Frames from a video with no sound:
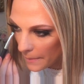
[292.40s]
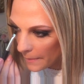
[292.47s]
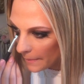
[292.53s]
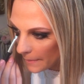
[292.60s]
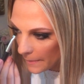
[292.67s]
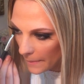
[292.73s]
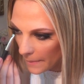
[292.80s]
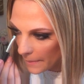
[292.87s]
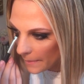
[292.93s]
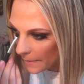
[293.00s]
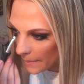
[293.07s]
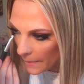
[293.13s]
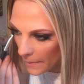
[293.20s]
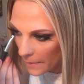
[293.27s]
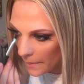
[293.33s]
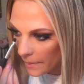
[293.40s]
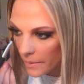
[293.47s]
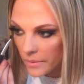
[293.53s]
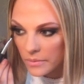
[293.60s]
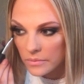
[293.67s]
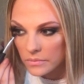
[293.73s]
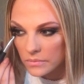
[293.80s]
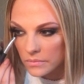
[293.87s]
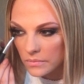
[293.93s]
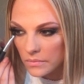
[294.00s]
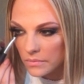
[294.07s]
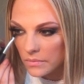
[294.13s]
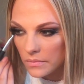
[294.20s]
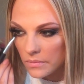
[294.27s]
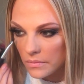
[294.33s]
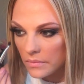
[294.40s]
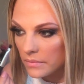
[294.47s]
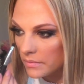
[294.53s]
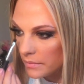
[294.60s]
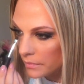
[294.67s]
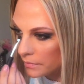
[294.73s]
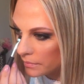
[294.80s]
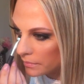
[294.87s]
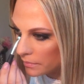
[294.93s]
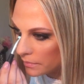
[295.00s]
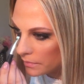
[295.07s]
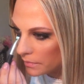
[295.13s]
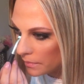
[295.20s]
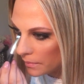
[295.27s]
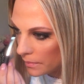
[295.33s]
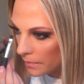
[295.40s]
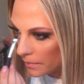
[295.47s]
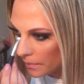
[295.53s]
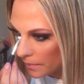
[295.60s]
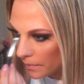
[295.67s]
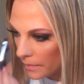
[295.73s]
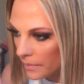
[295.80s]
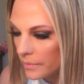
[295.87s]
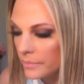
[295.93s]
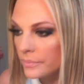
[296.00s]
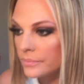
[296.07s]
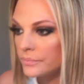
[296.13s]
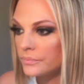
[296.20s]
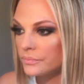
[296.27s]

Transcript: (silence)